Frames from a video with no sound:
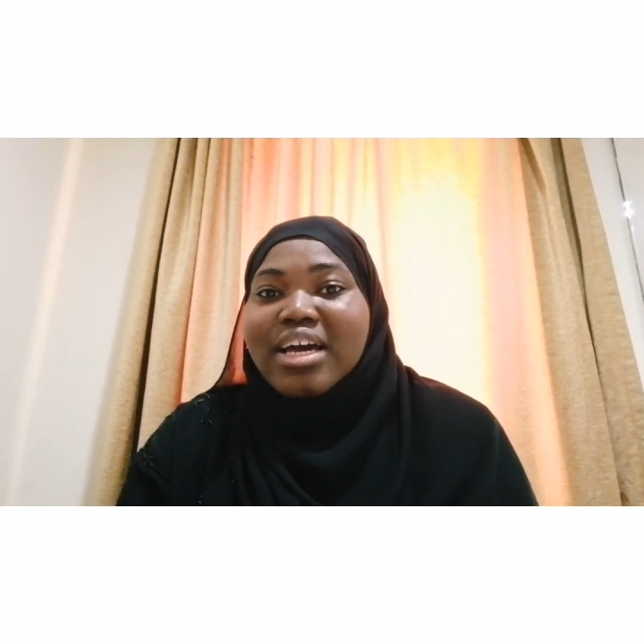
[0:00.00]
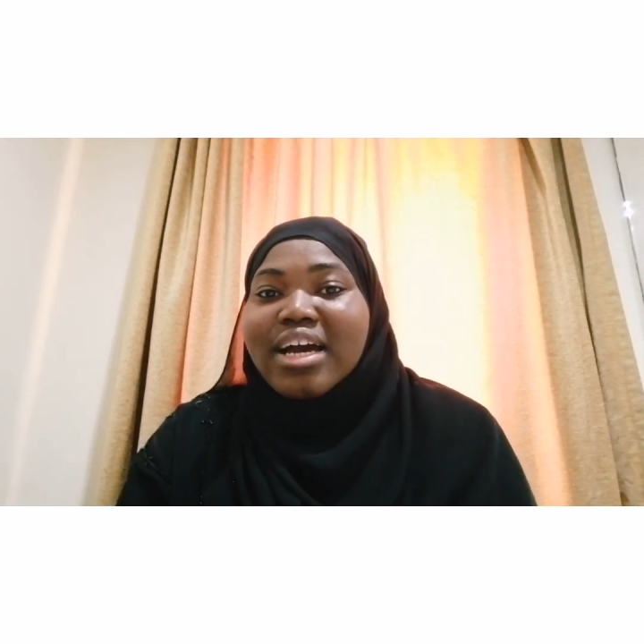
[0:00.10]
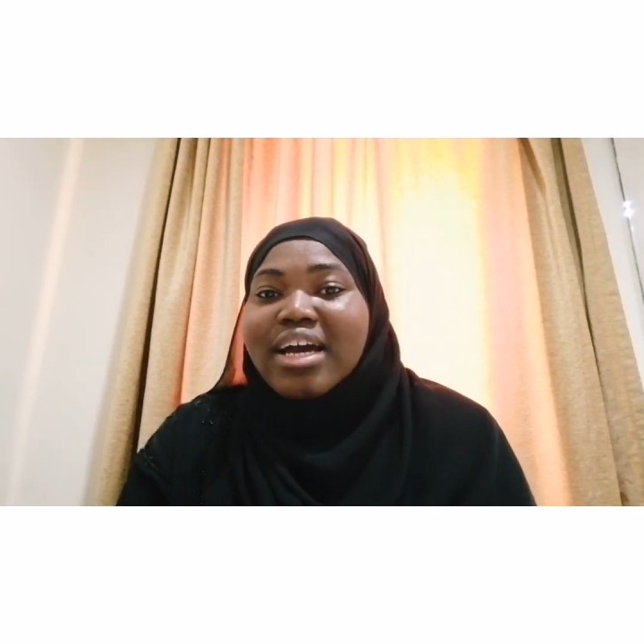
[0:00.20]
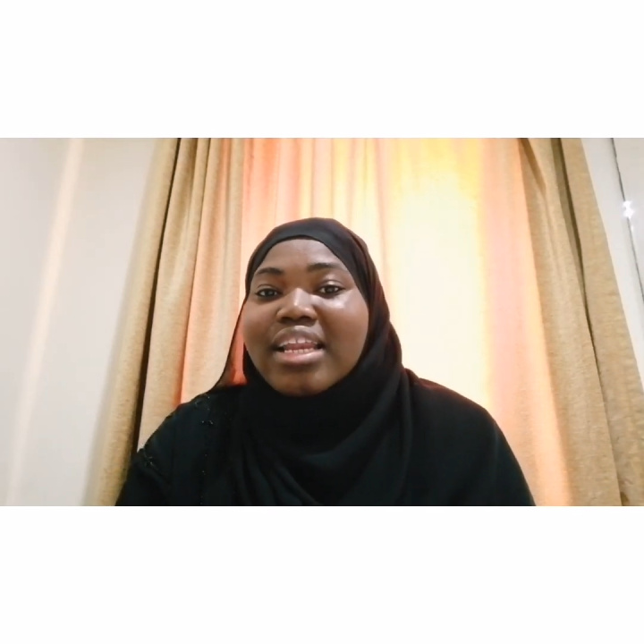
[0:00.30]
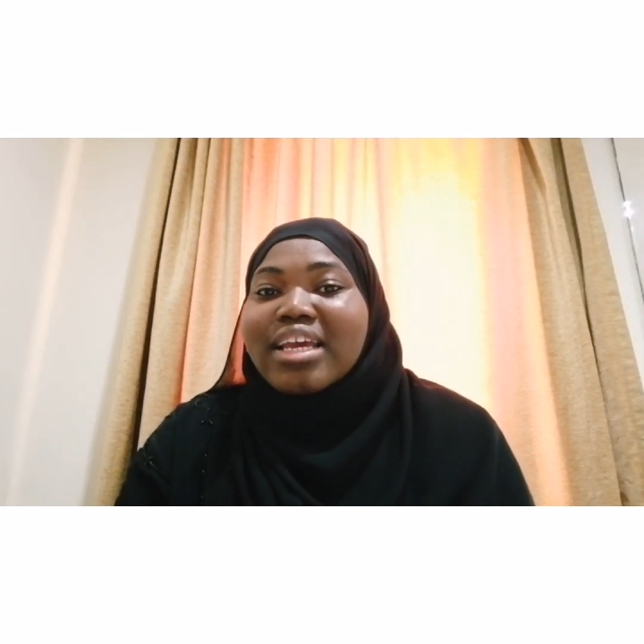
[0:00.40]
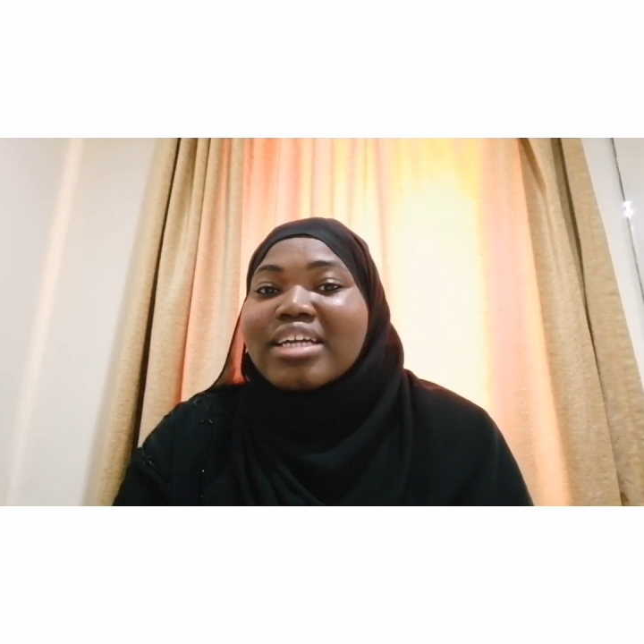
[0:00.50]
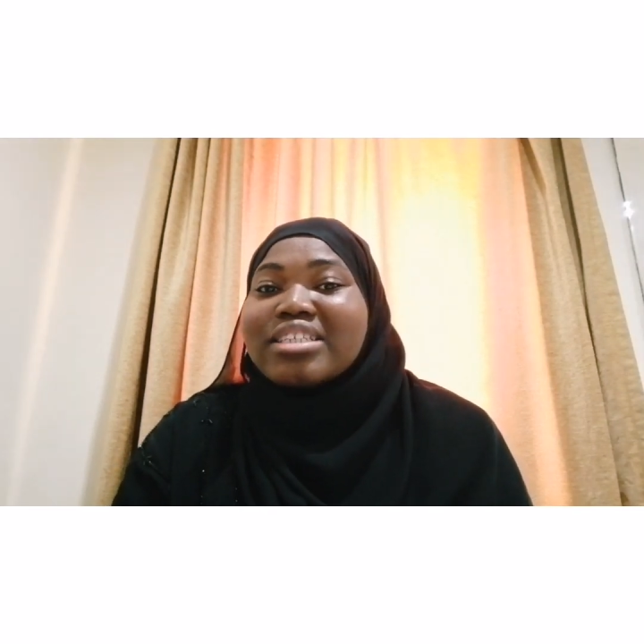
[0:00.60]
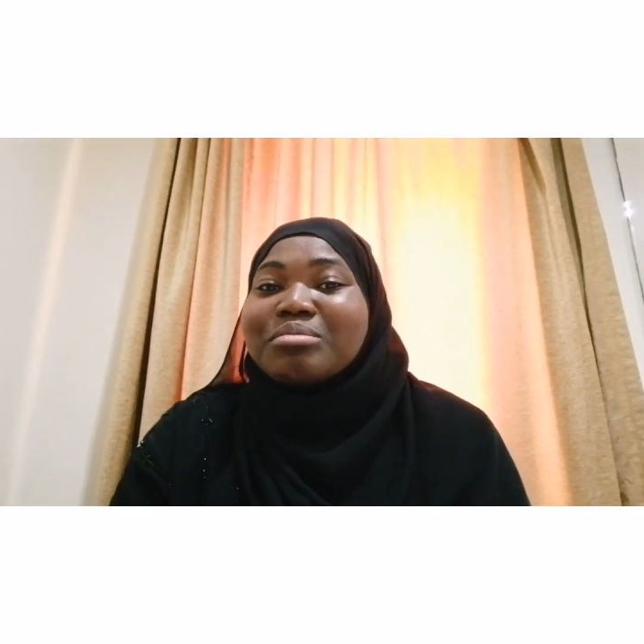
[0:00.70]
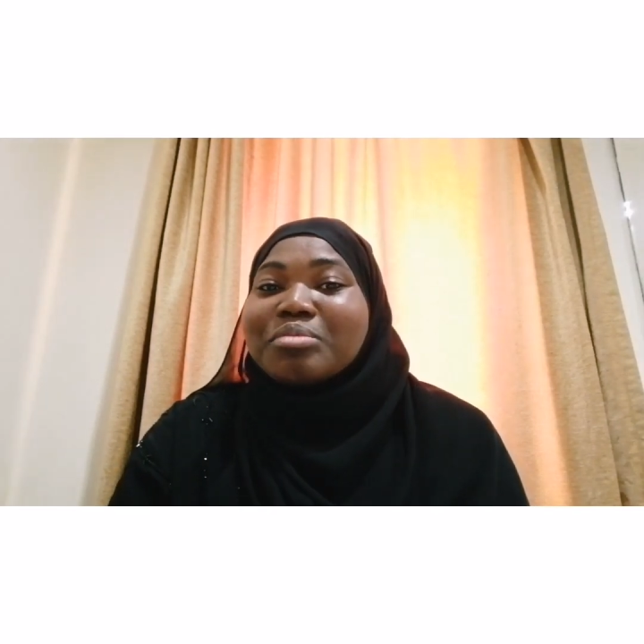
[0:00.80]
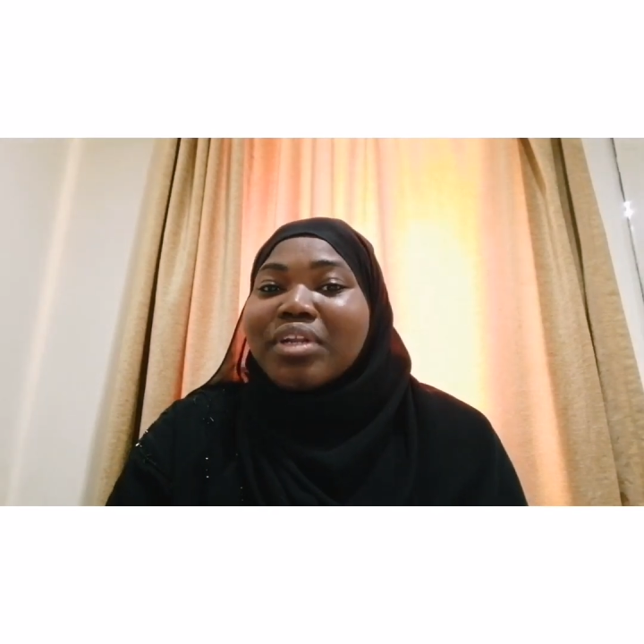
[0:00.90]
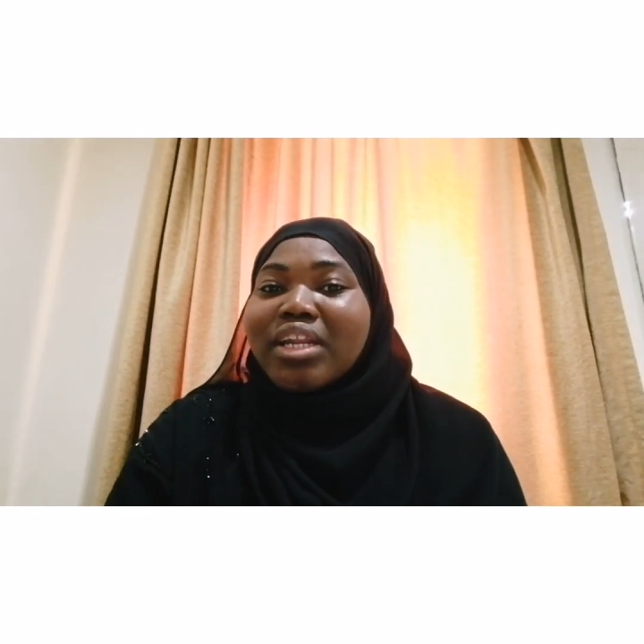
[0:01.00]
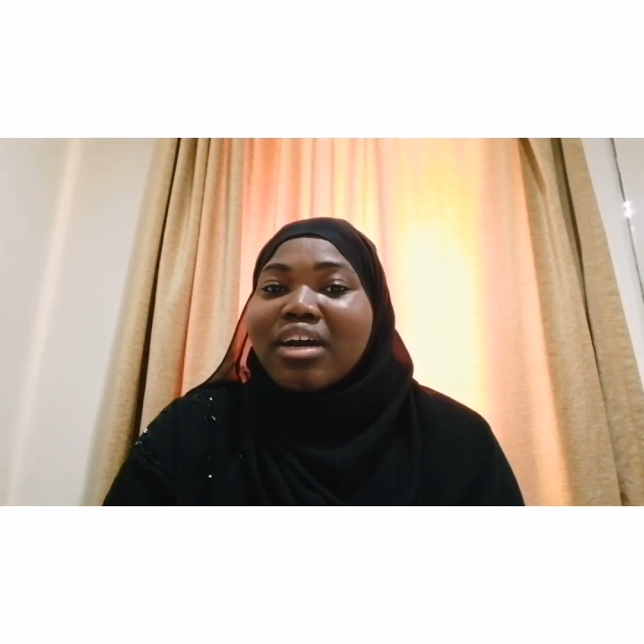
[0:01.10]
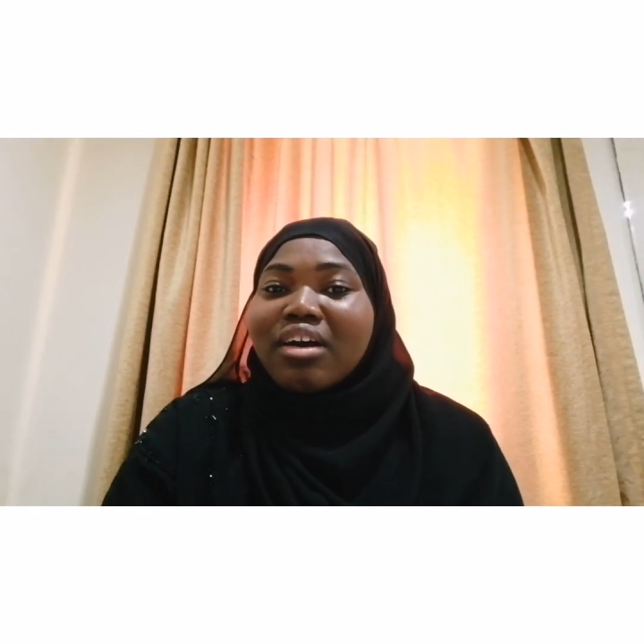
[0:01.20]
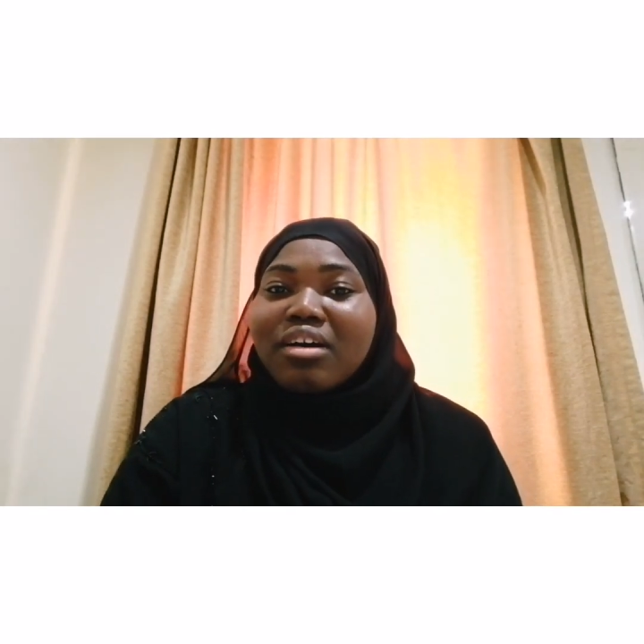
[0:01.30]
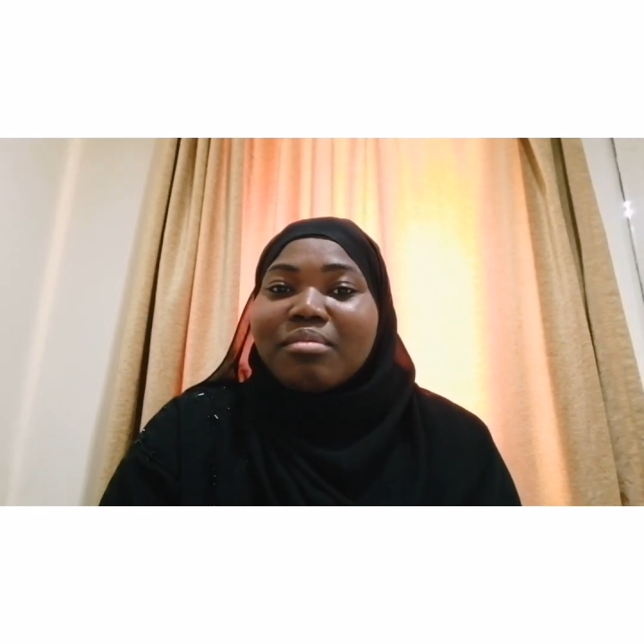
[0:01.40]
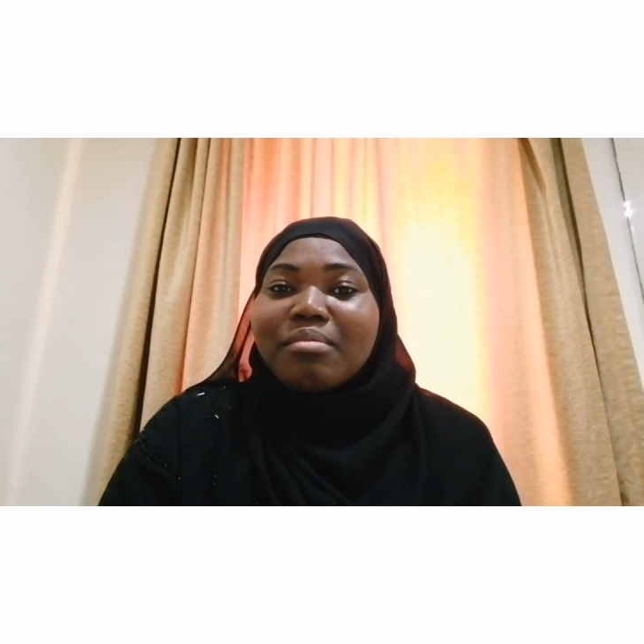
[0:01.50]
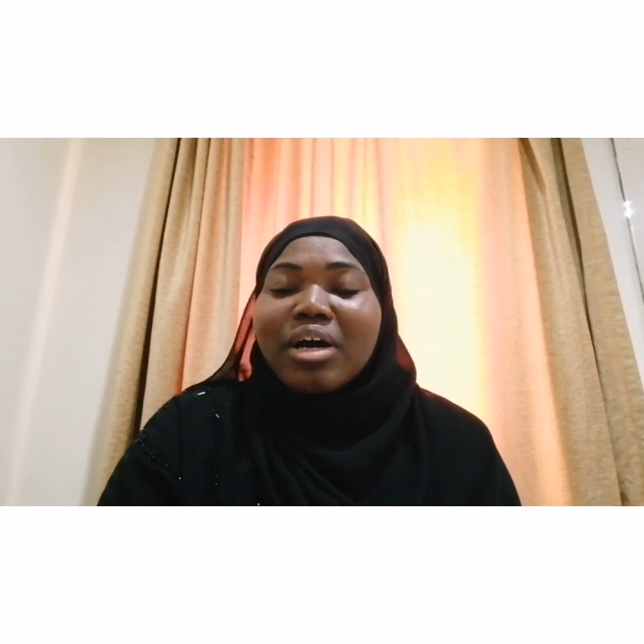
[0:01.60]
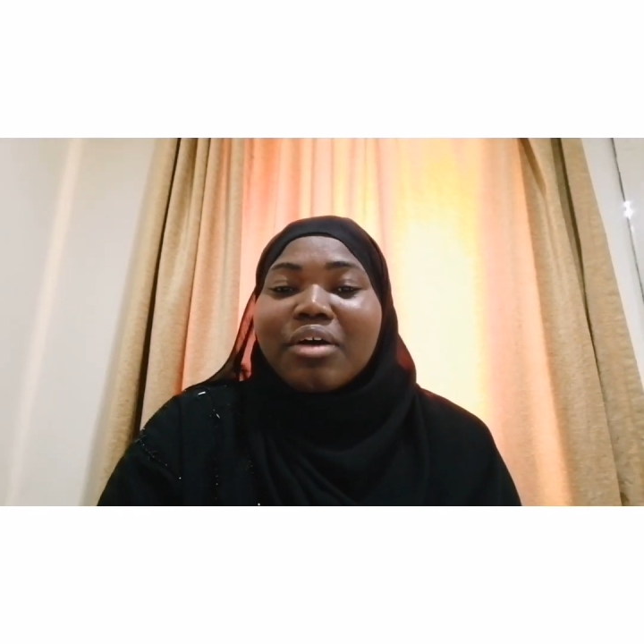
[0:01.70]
Hal yajib al-niqab